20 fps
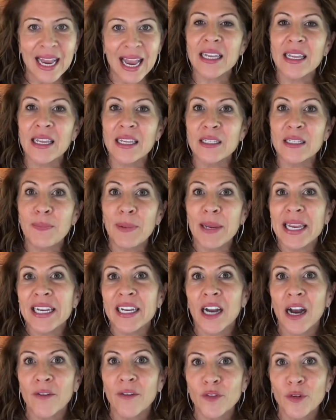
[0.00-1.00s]
It's being
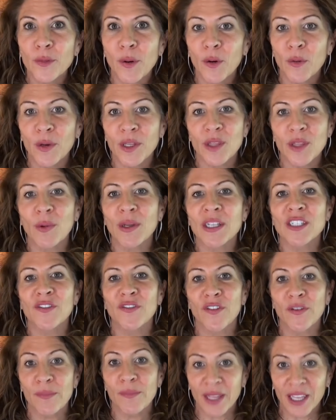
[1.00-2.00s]
comfortable with what's
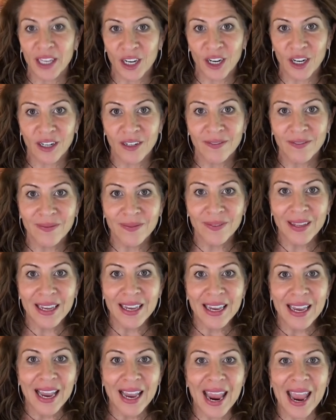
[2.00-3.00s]
familiar.
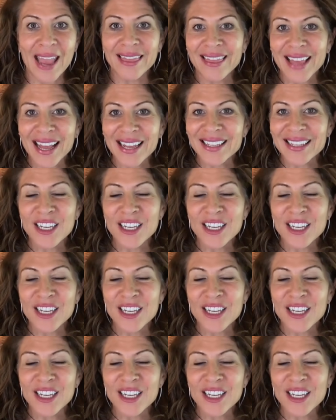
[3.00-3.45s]
And that's